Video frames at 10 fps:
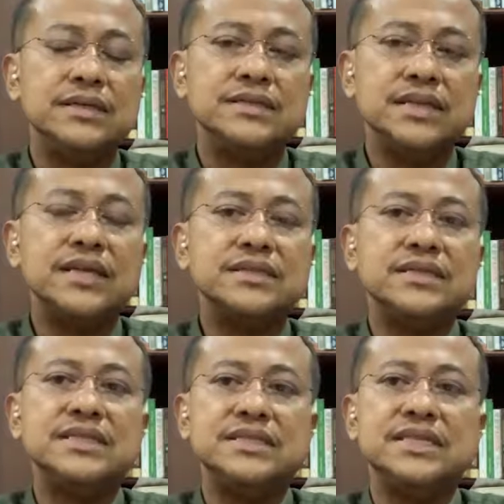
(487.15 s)
such
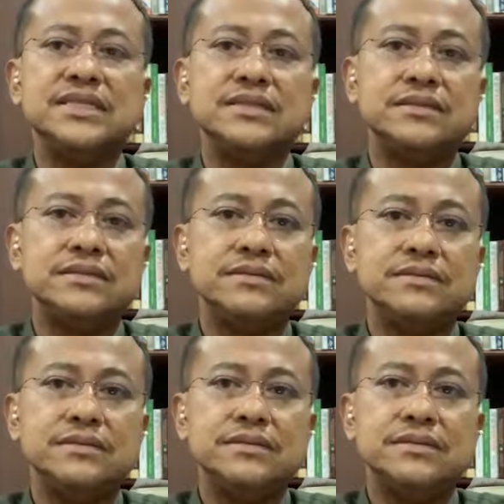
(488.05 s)
a decision,
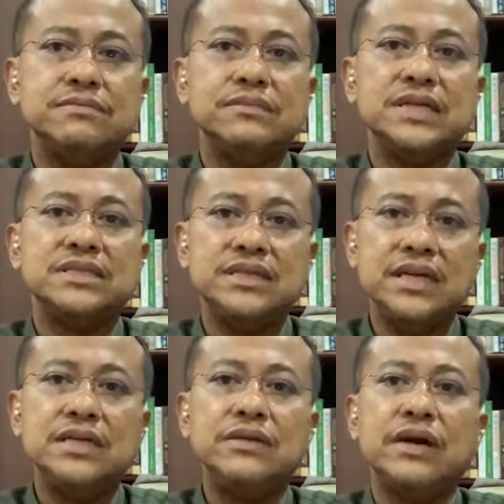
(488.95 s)
but
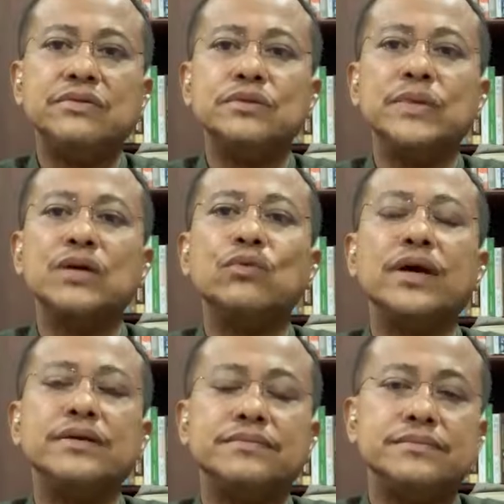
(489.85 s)
still you have to make one.